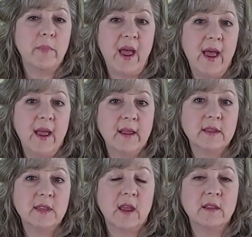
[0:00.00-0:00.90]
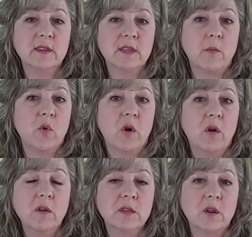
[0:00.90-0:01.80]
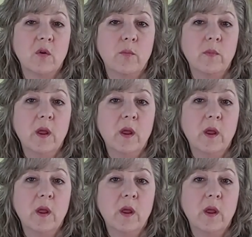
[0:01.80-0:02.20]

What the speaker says: bags, and some were also